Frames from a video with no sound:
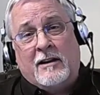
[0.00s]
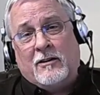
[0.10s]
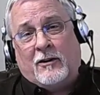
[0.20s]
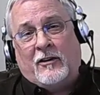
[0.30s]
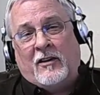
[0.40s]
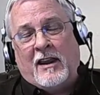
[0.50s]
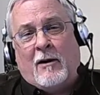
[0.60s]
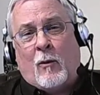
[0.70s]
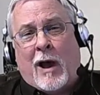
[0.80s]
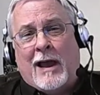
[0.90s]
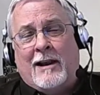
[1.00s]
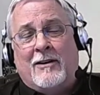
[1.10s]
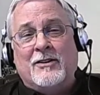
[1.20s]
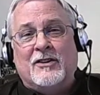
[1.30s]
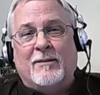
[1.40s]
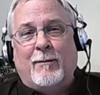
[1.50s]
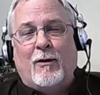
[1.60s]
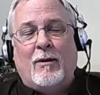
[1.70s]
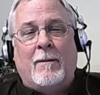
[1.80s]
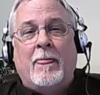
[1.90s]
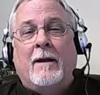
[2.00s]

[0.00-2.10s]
and you'll see why here in just a moment.